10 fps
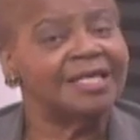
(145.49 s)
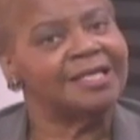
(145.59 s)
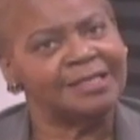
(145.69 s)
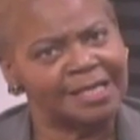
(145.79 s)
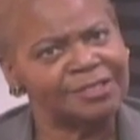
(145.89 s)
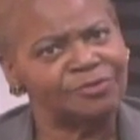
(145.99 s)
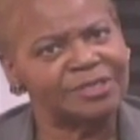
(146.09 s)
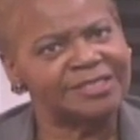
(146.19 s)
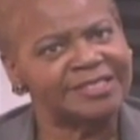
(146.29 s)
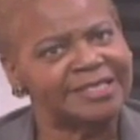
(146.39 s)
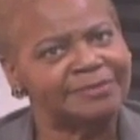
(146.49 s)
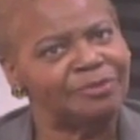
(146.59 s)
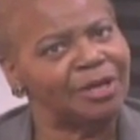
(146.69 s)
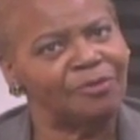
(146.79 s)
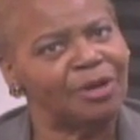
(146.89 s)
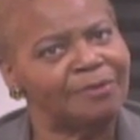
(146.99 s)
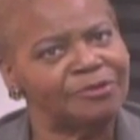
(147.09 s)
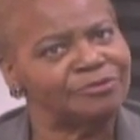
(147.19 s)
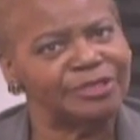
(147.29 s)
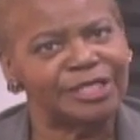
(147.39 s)
And that's what it said. Br'er Rabbit
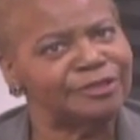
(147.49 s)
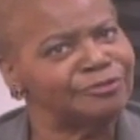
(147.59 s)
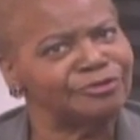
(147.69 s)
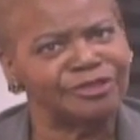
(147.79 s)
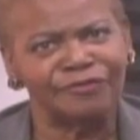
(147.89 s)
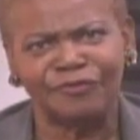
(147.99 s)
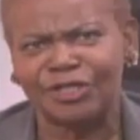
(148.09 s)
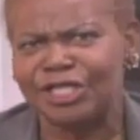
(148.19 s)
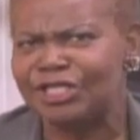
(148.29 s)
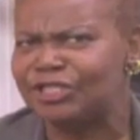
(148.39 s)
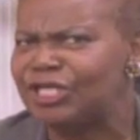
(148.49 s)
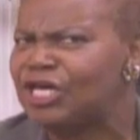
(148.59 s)
don't take no stuff. And he